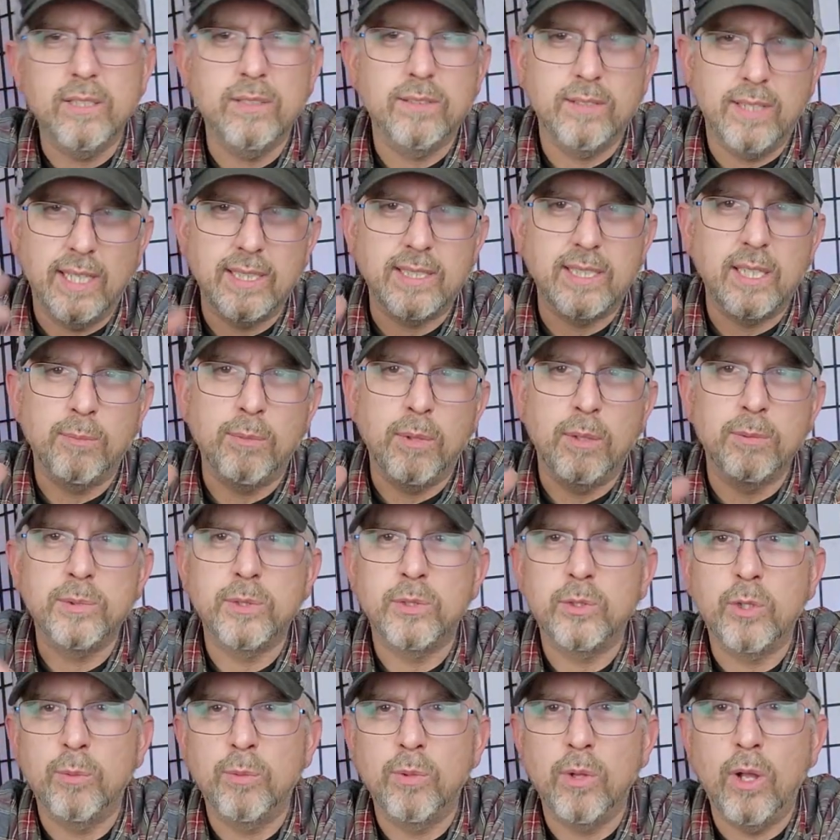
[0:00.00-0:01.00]
Next step up is
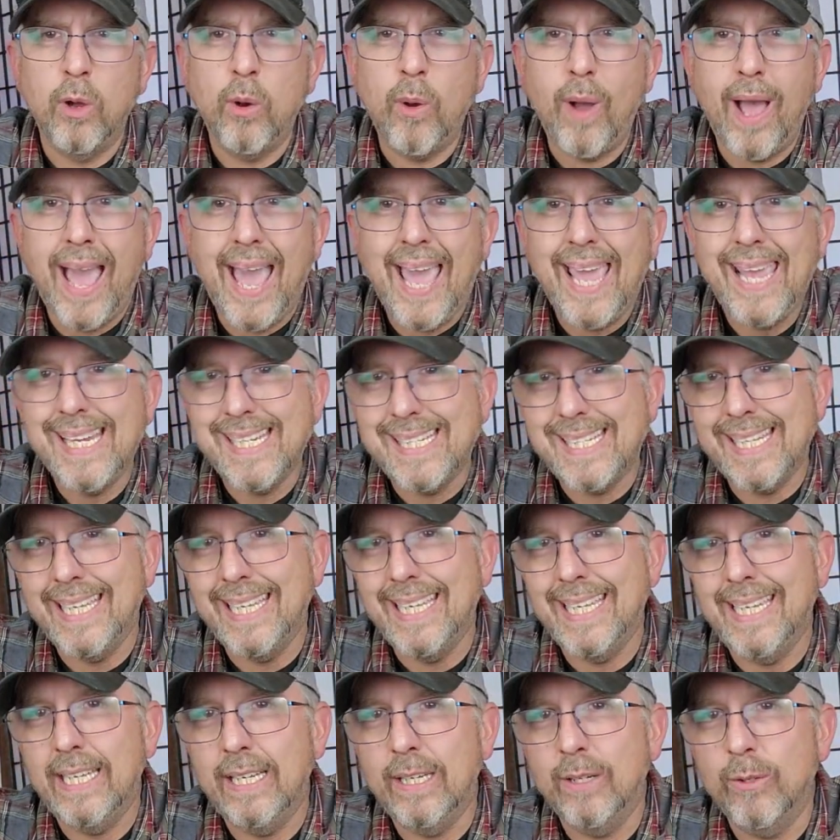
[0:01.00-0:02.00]

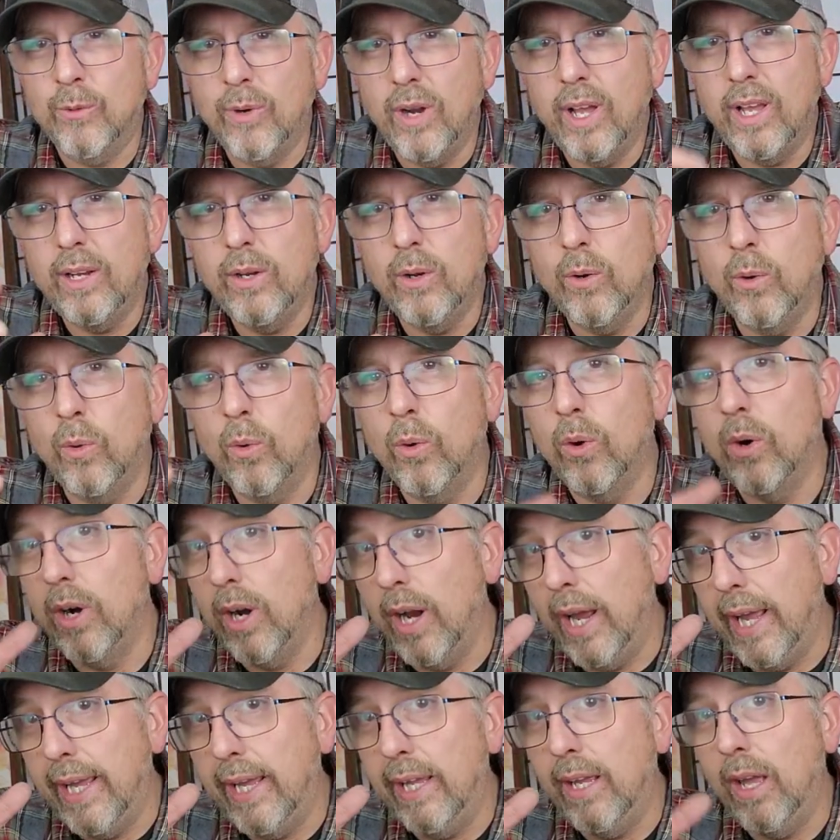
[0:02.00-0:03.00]
00018, right? Or
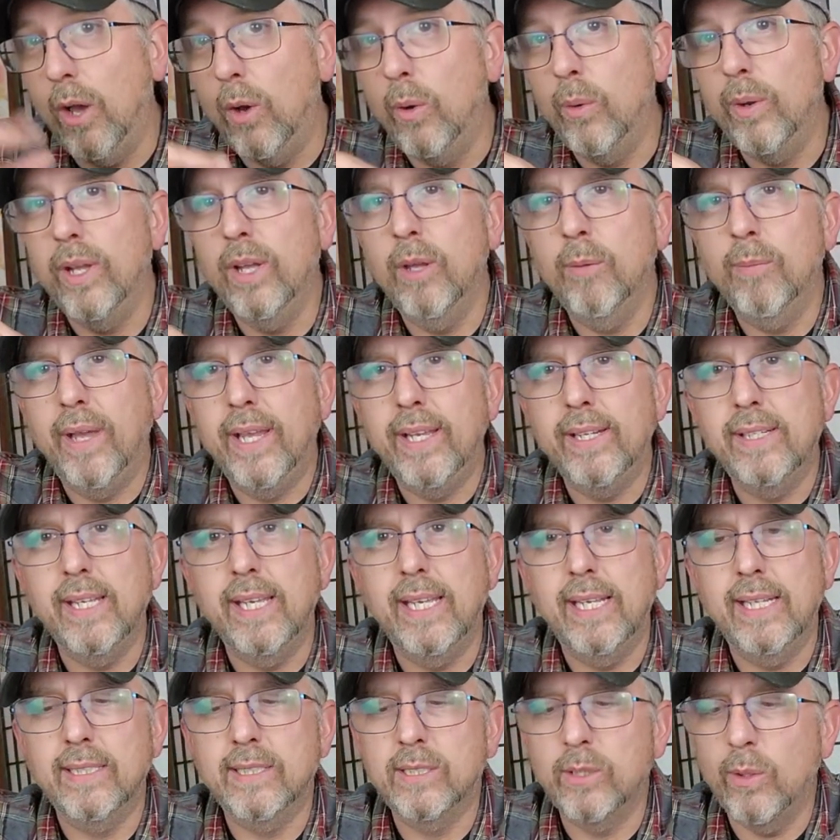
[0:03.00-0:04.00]
a
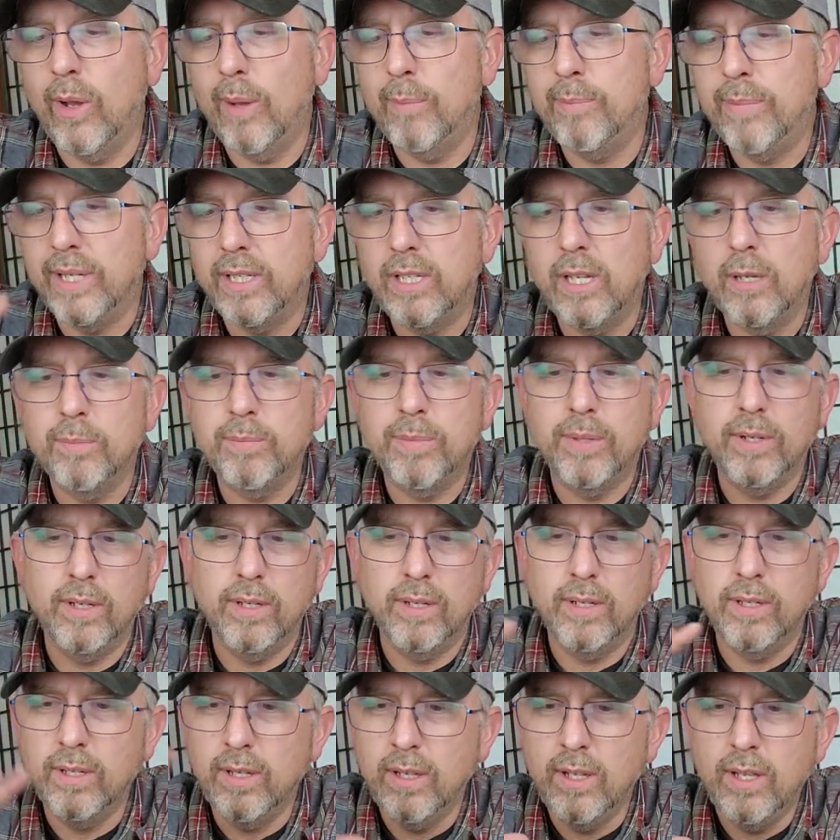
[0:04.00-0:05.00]
OM18. So I picked up a
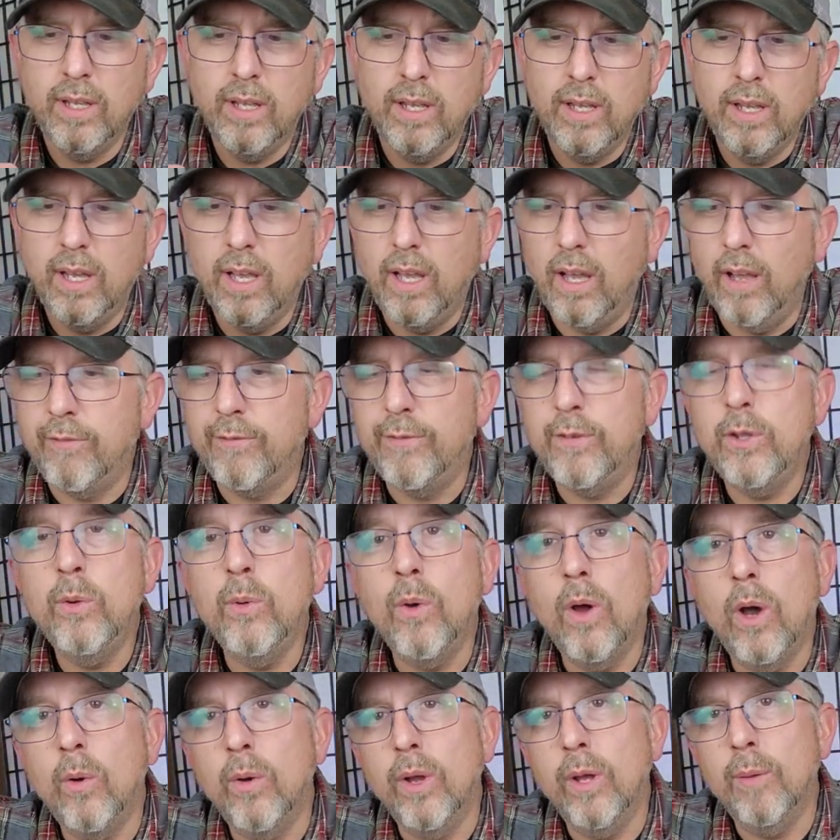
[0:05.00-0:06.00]
few
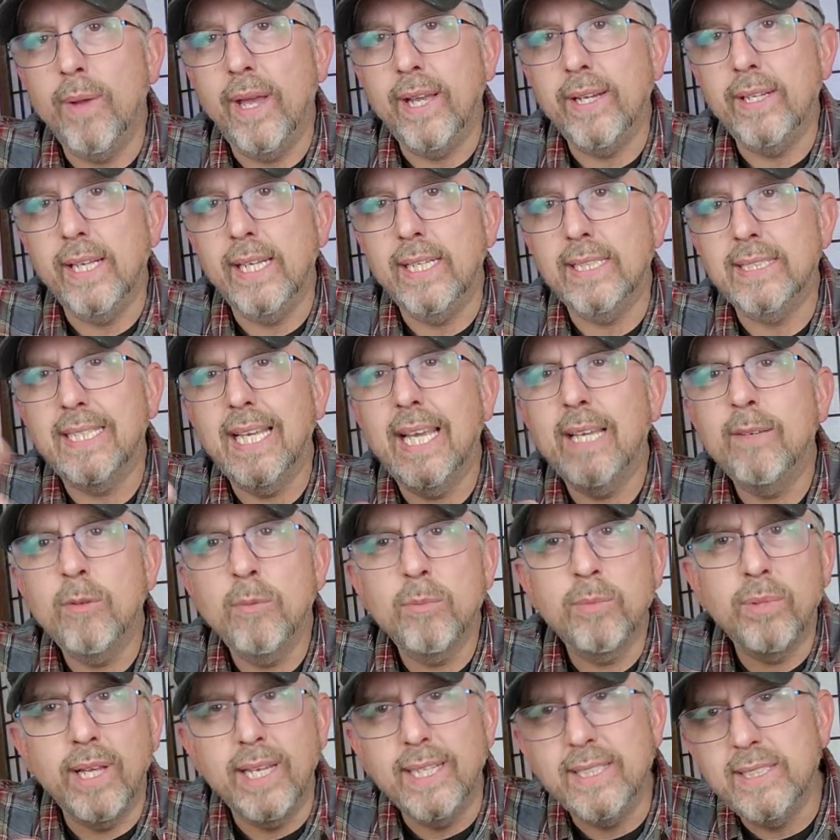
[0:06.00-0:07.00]
OM18s. I even
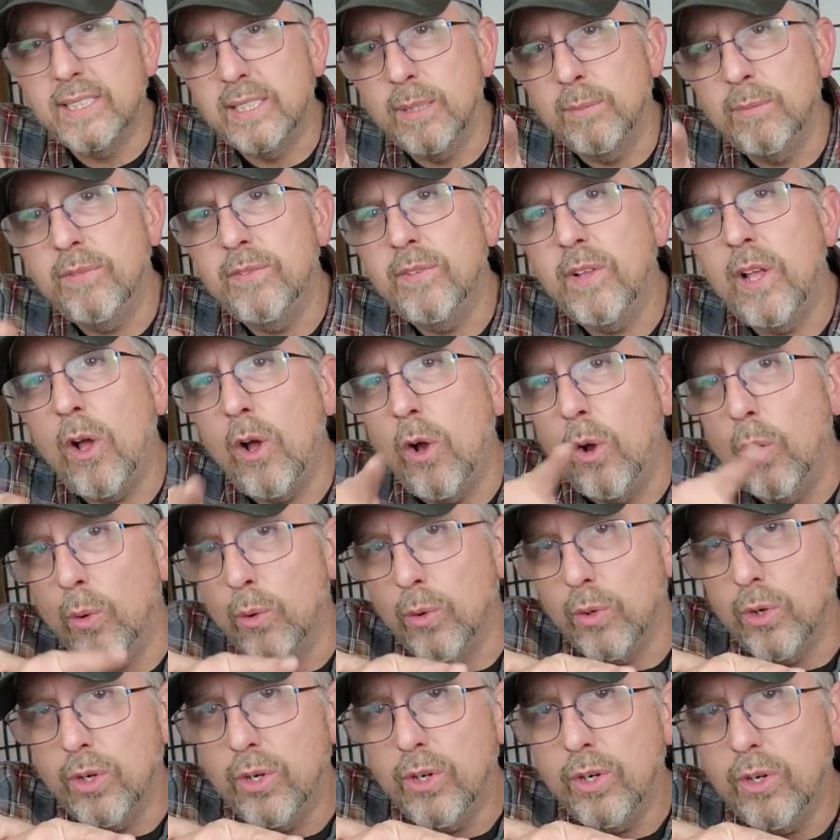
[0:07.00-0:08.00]
played some of the
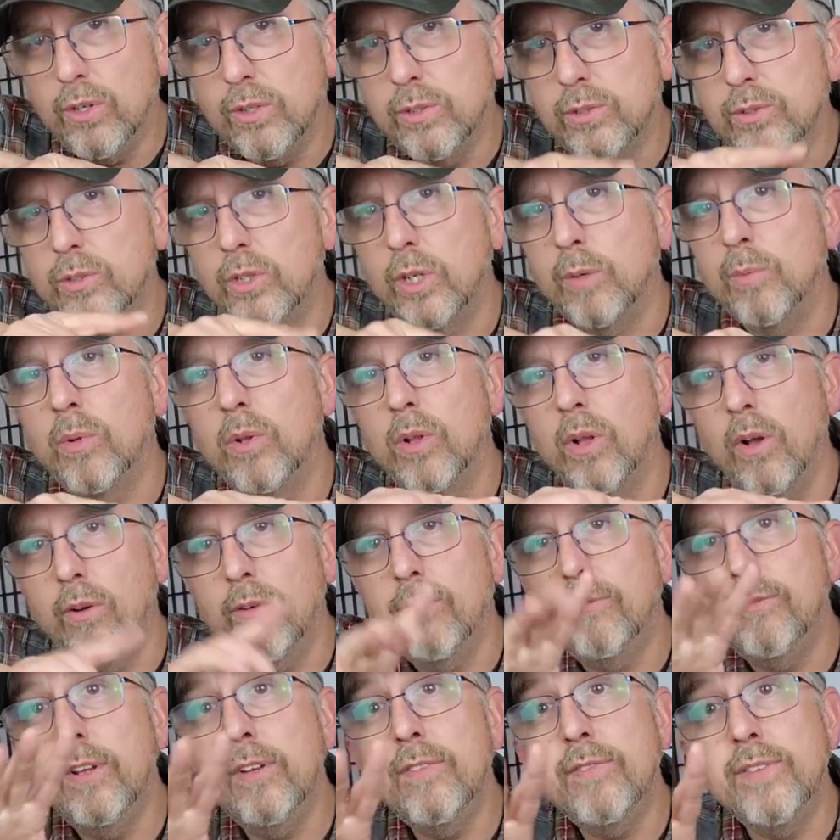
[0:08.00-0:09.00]
older
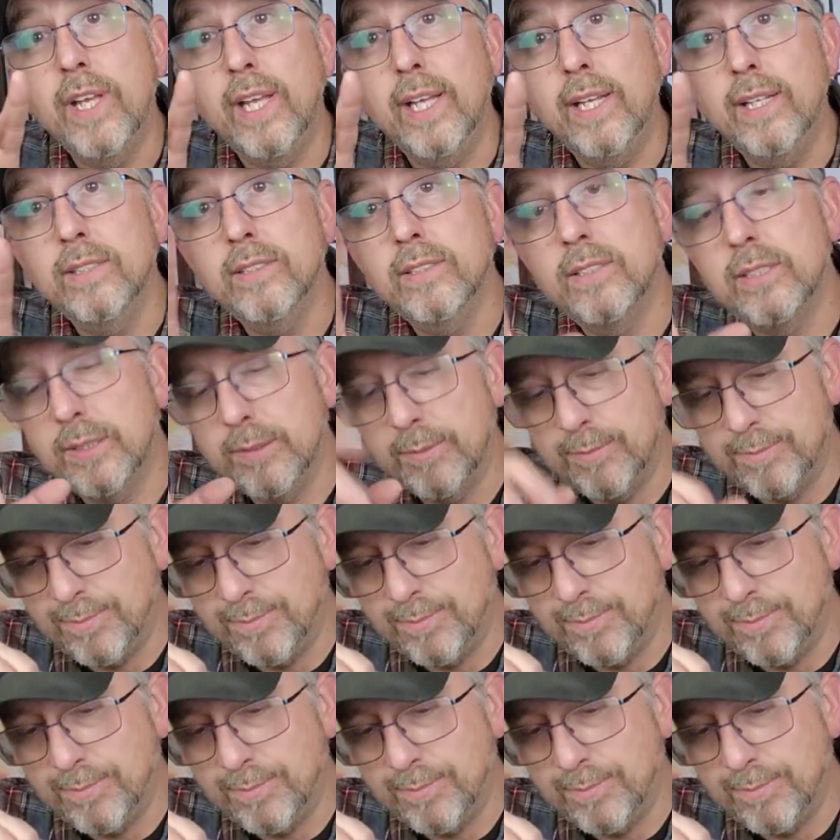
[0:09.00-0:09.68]
00015s.